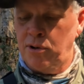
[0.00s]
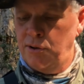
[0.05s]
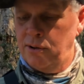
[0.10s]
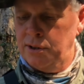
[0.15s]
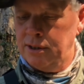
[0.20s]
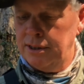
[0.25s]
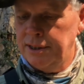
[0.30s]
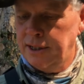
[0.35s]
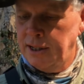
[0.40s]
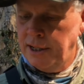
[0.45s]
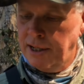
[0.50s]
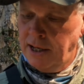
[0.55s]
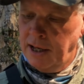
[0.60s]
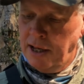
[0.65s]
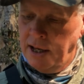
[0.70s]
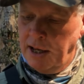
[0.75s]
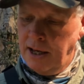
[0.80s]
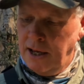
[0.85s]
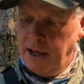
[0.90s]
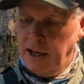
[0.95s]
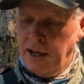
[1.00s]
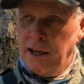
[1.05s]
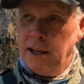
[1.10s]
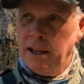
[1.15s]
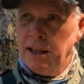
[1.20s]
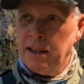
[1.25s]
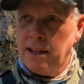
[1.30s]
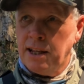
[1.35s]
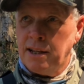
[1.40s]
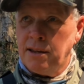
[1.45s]
good.
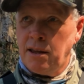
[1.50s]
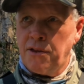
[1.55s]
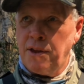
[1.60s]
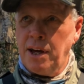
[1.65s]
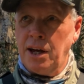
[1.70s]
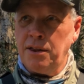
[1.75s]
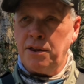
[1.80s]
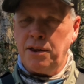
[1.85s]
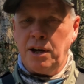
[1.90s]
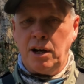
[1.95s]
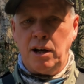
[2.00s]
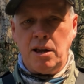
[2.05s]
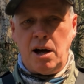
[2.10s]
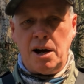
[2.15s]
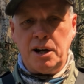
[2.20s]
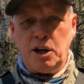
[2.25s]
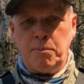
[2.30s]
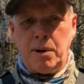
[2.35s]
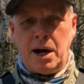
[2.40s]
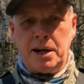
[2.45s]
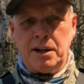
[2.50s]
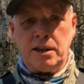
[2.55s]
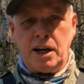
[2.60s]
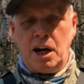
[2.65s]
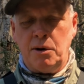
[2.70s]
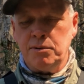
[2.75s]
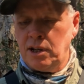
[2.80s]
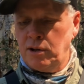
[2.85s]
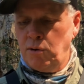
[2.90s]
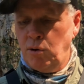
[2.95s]
The other thing I like about it
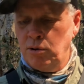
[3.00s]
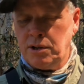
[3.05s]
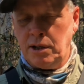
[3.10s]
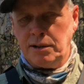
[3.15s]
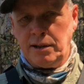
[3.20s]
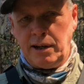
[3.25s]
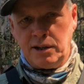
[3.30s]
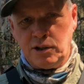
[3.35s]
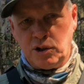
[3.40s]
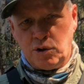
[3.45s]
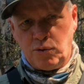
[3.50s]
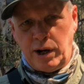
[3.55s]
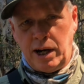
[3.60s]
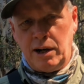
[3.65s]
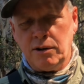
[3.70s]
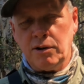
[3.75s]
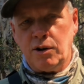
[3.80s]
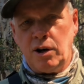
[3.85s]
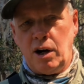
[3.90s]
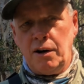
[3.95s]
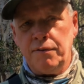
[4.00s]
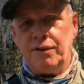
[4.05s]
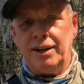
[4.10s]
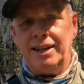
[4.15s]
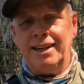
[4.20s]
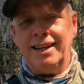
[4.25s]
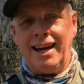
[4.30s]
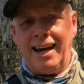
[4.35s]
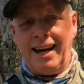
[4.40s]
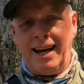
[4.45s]
though is it also takes ground
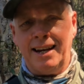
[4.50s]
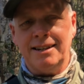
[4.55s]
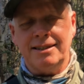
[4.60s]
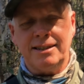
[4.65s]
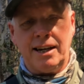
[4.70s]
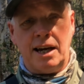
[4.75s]
coffee and it